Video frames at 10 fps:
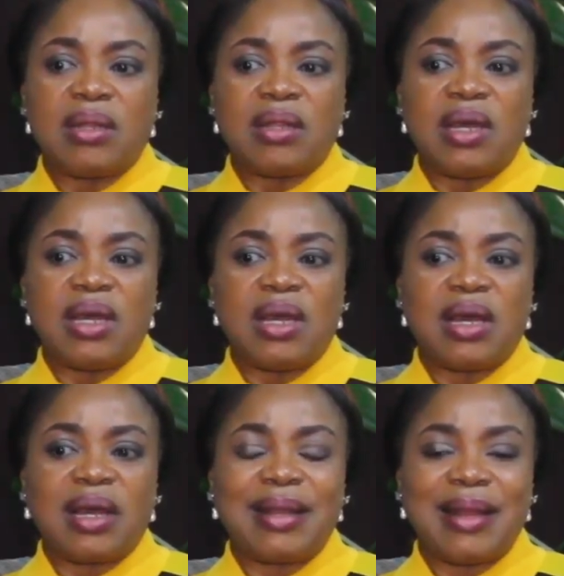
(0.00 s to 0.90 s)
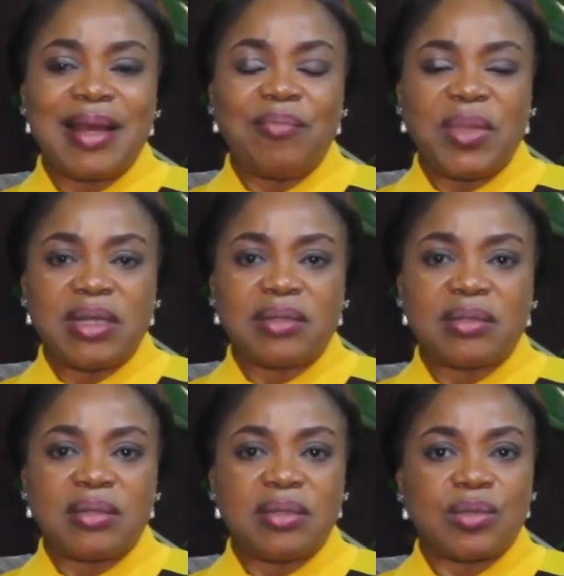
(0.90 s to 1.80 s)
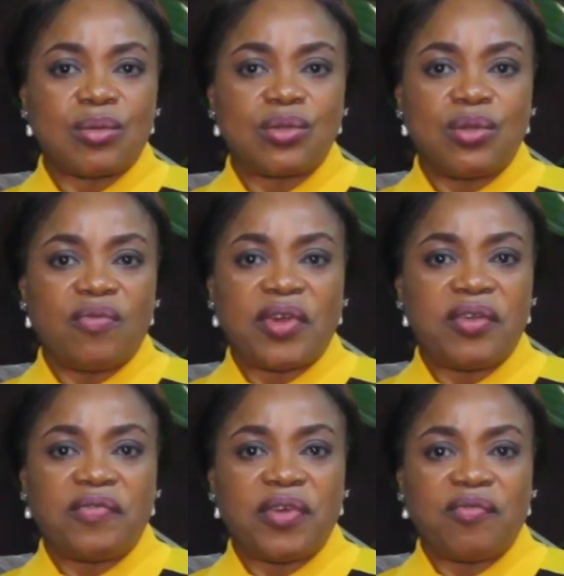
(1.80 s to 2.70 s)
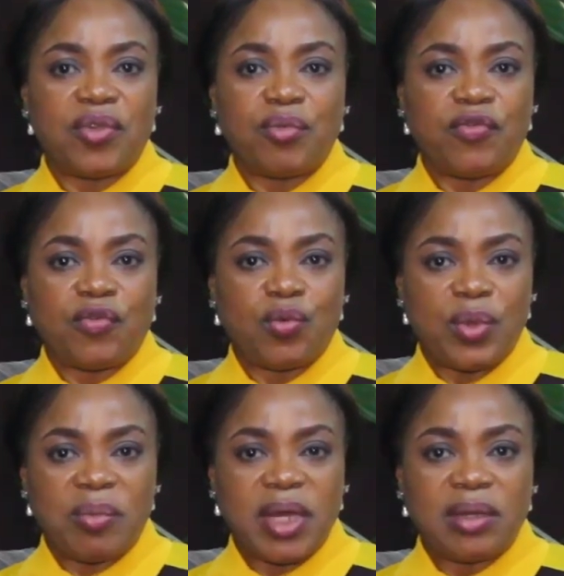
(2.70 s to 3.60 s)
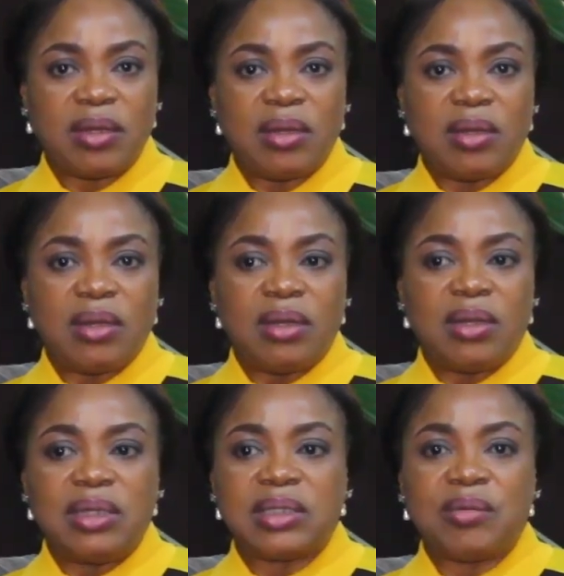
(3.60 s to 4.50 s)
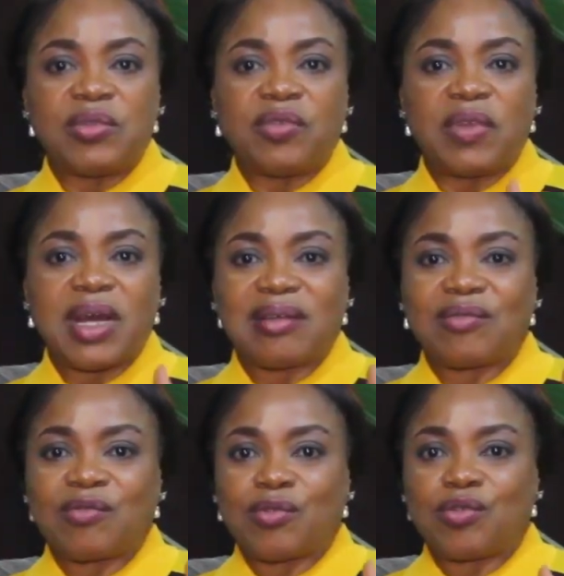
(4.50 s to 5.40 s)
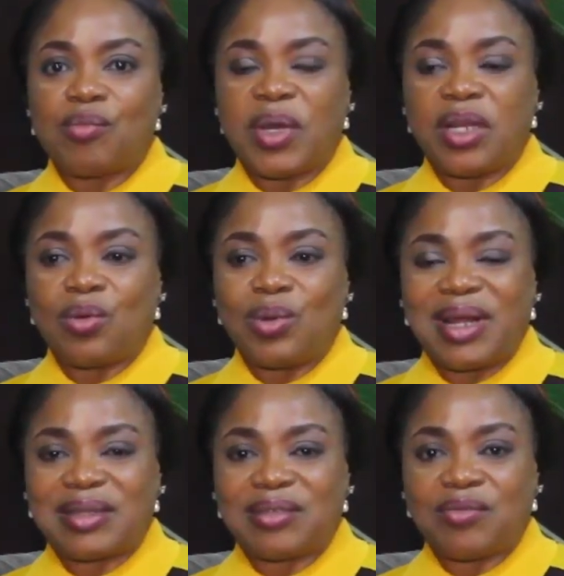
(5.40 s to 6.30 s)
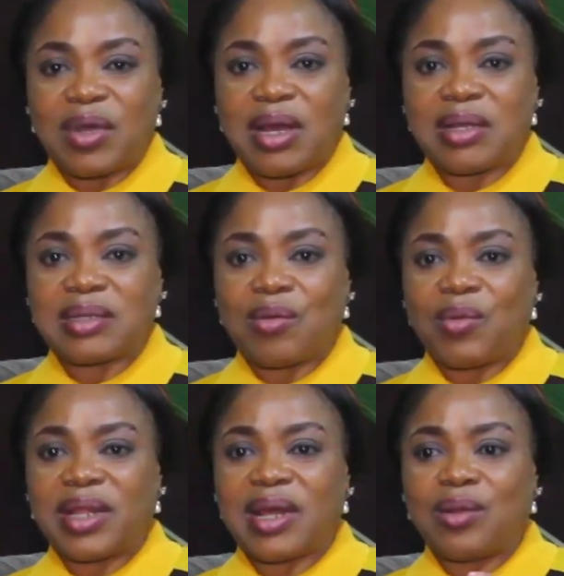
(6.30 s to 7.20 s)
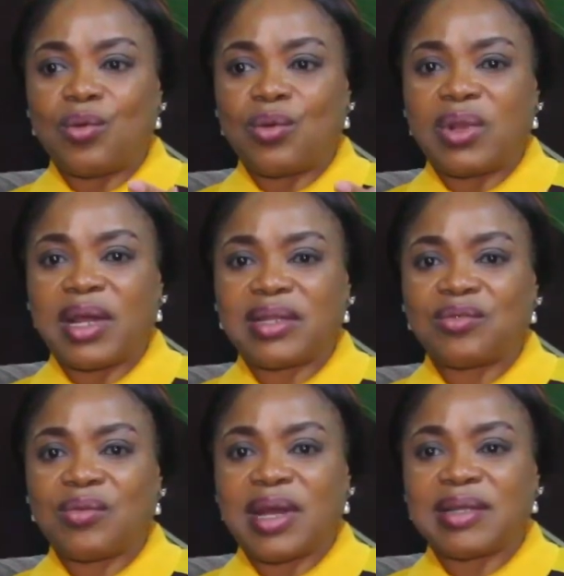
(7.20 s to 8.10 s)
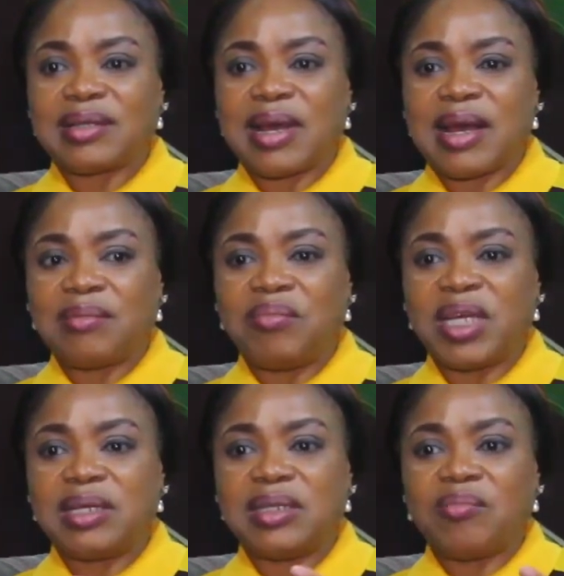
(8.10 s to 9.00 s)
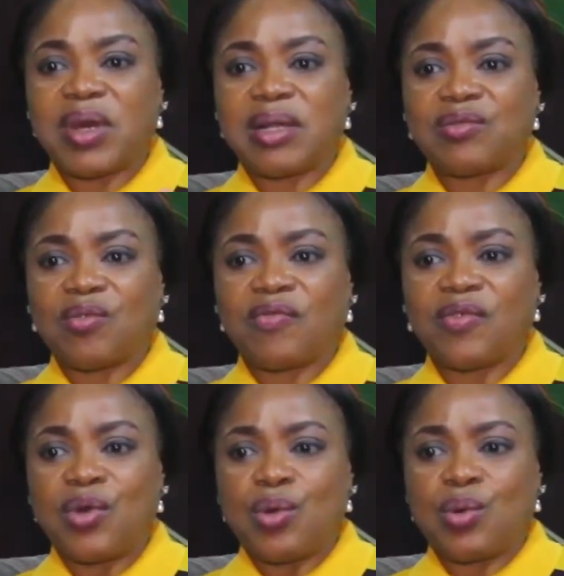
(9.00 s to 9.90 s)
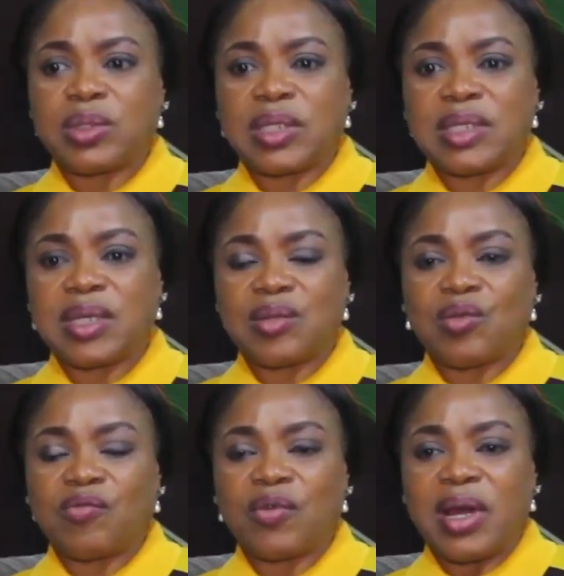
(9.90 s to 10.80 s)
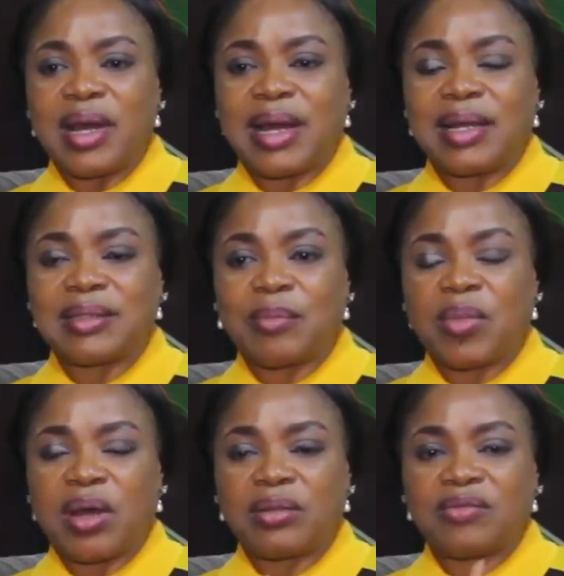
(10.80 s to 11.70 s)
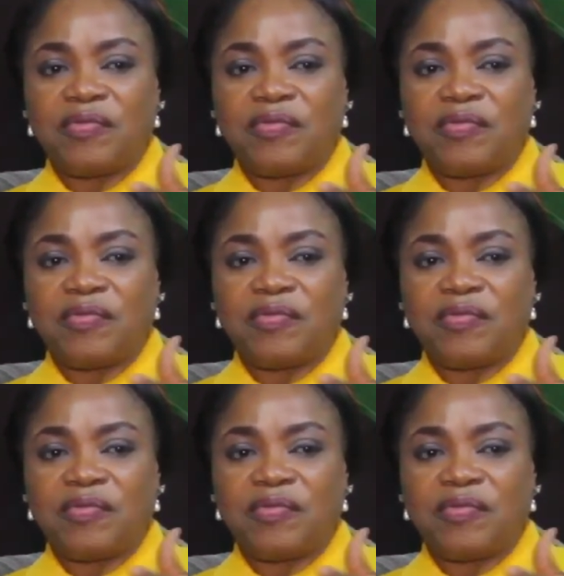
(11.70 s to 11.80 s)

The climate is also not very favorable for women in terms of they ask us for so many collaterals, and where there are no collaterals, they are making demands of us in terms of counterpart